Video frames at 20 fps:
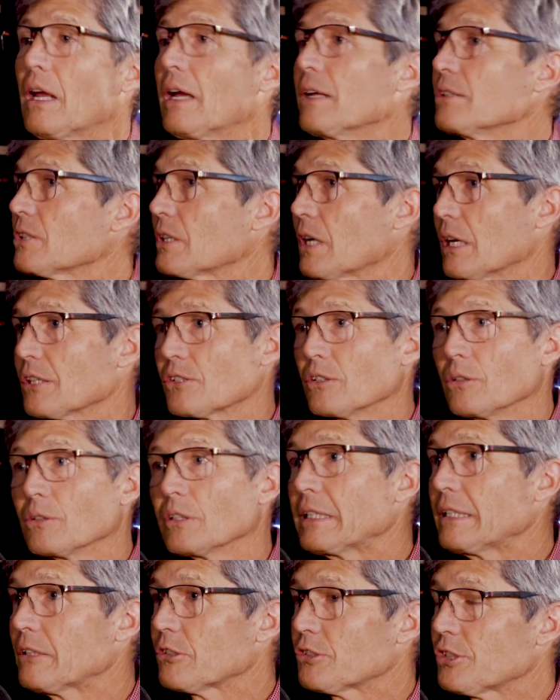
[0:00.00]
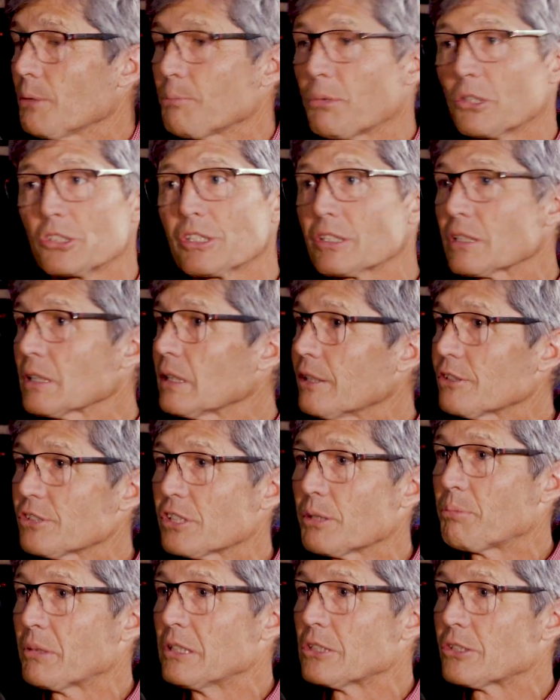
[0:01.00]
educational leadership, or just
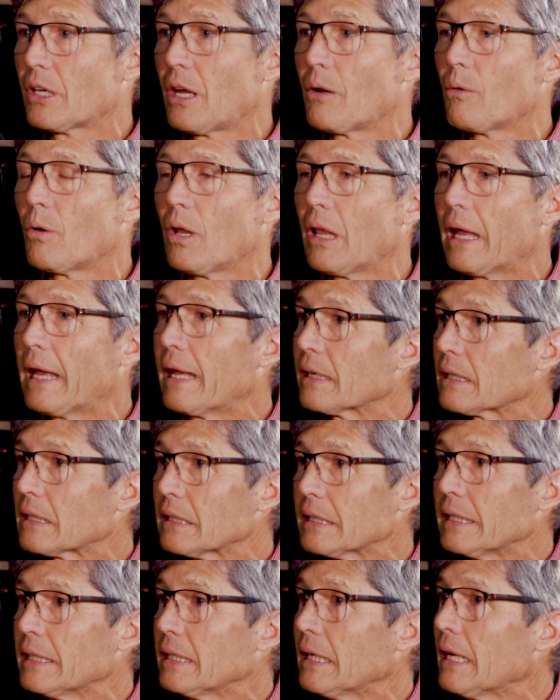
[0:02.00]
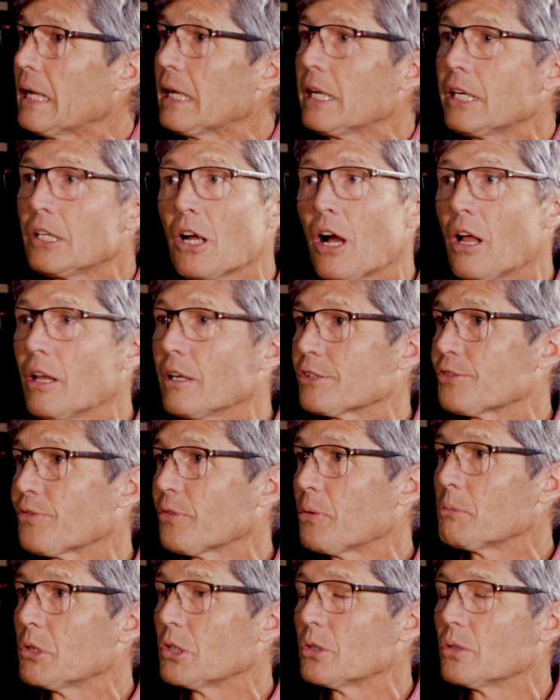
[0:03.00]
leadership in general, and glean any knowledge
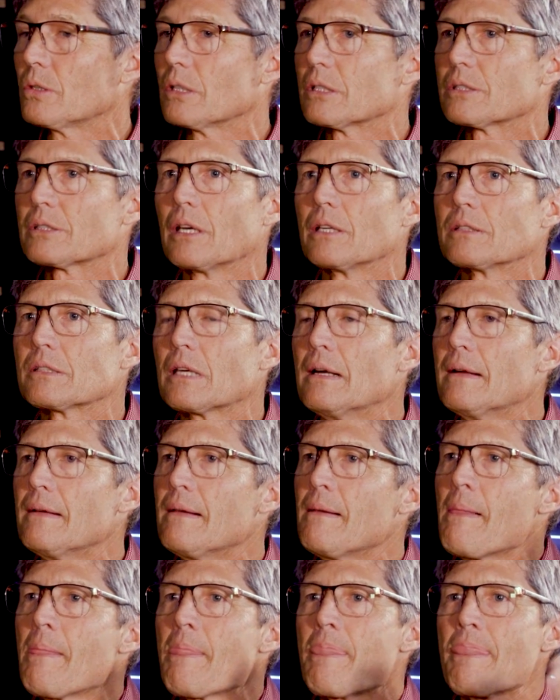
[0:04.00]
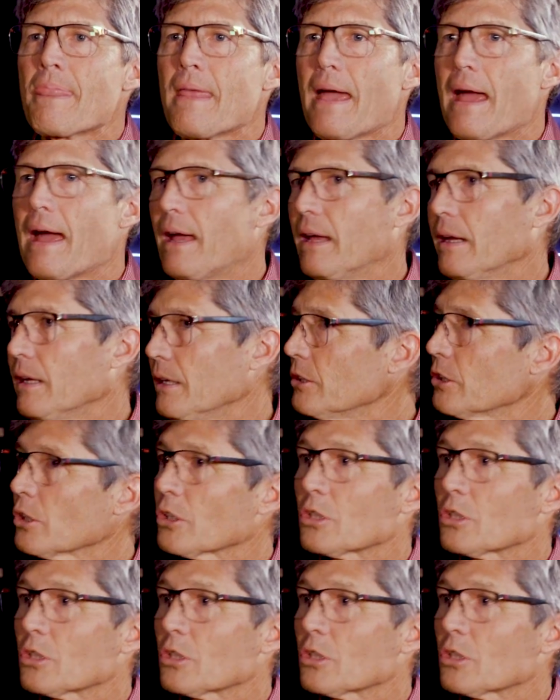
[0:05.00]
from you that says, in